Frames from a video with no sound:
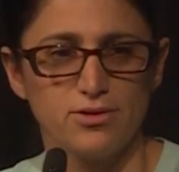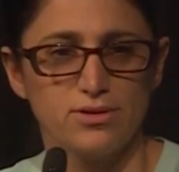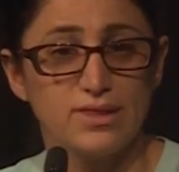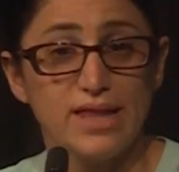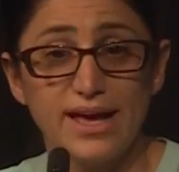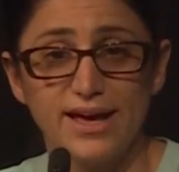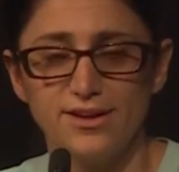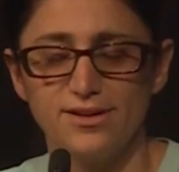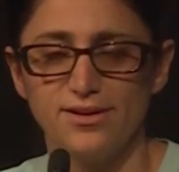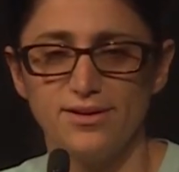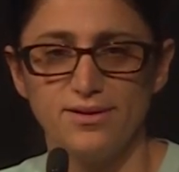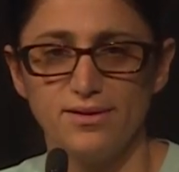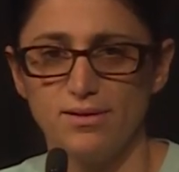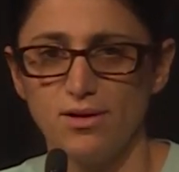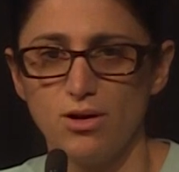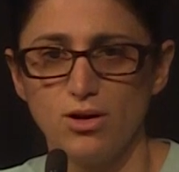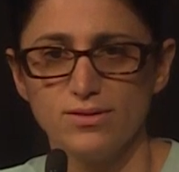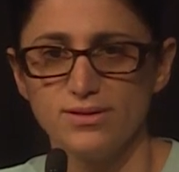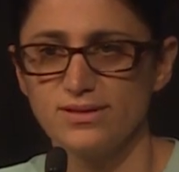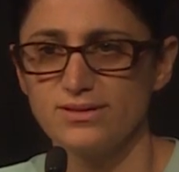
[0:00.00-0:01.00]
lead and
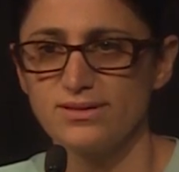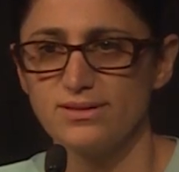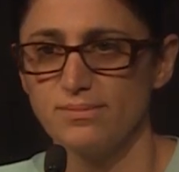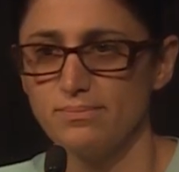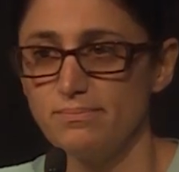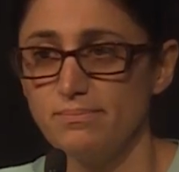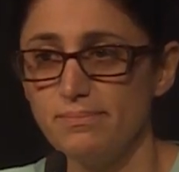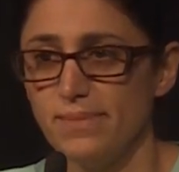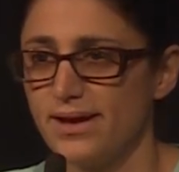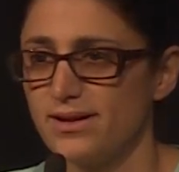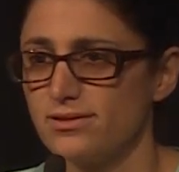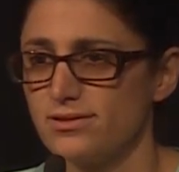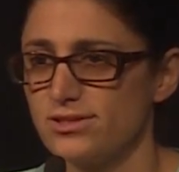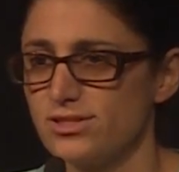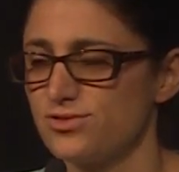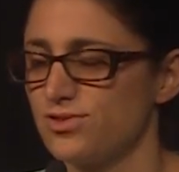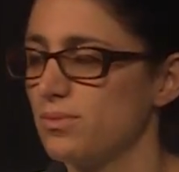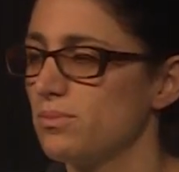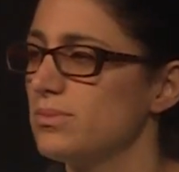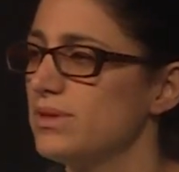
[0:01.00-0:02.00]
all these
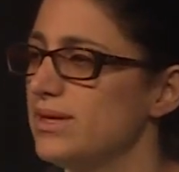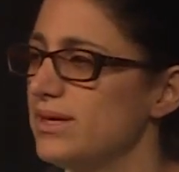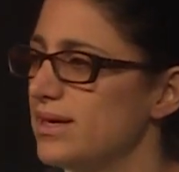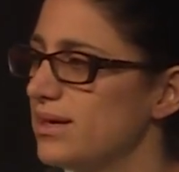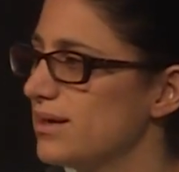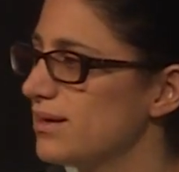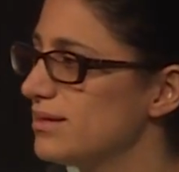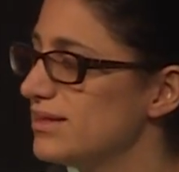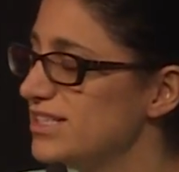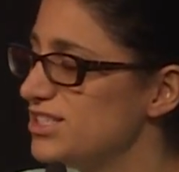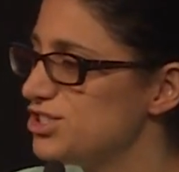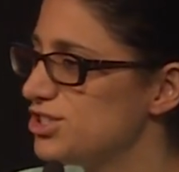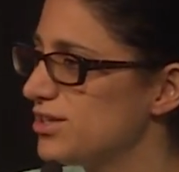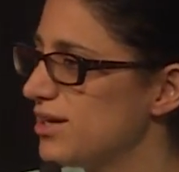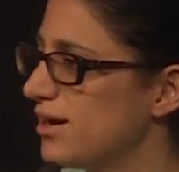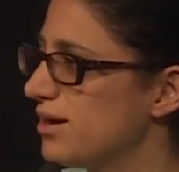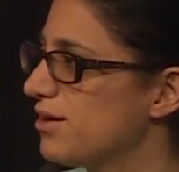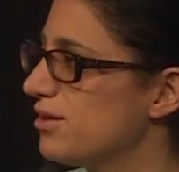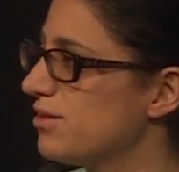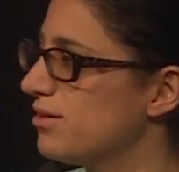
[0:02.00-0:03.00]
metals from
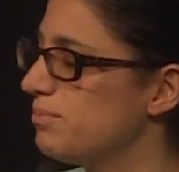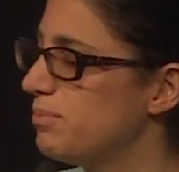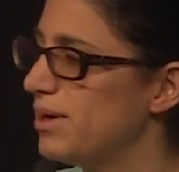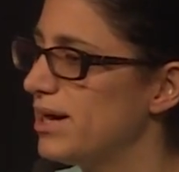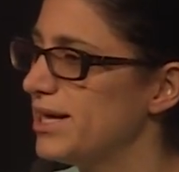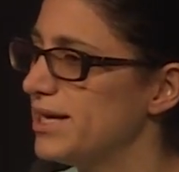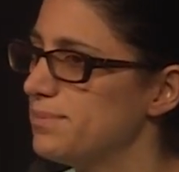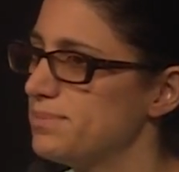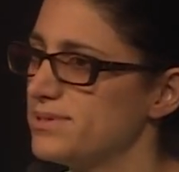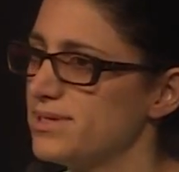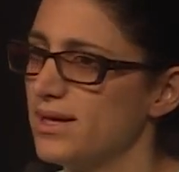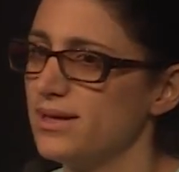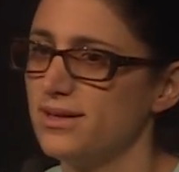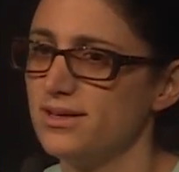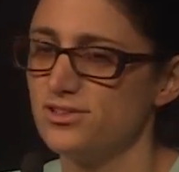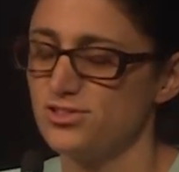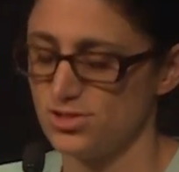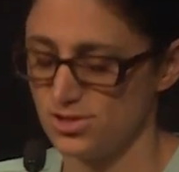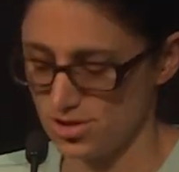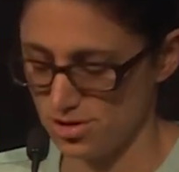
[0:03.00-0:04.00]
leaching out of the pipes and
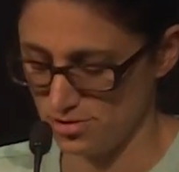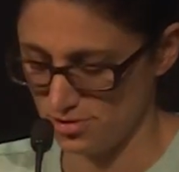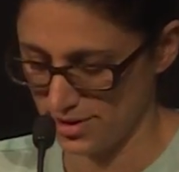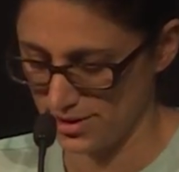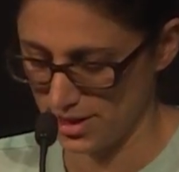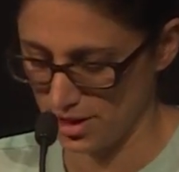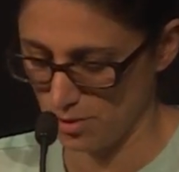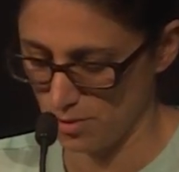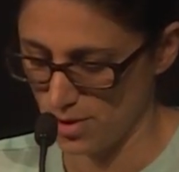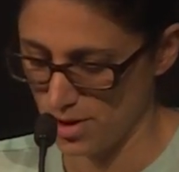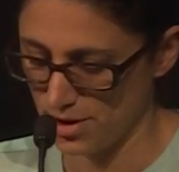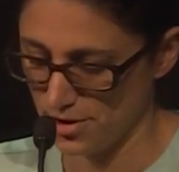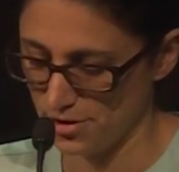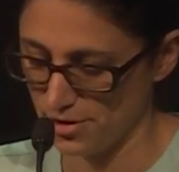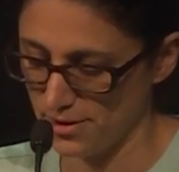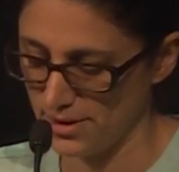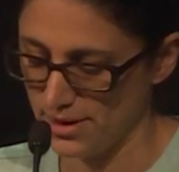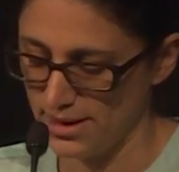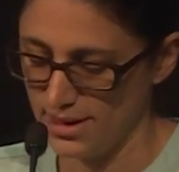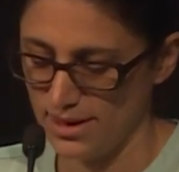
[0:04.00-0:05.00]
into the drinking
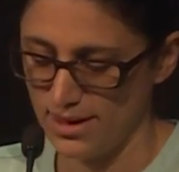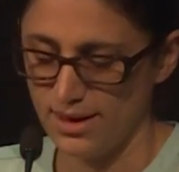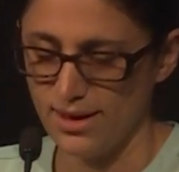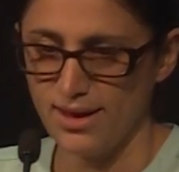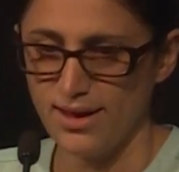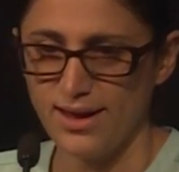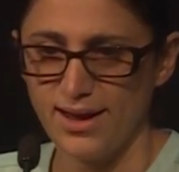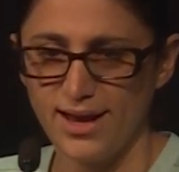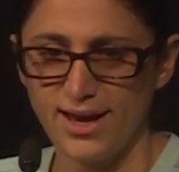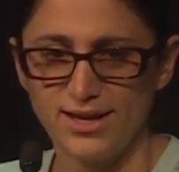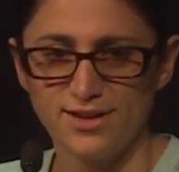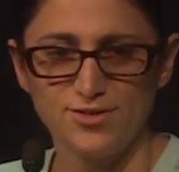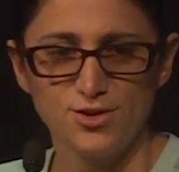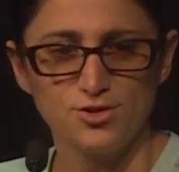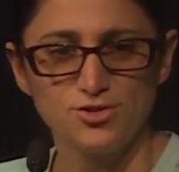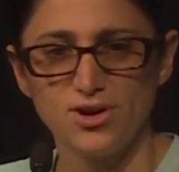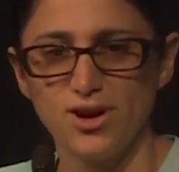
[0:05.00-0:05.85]
water. And if you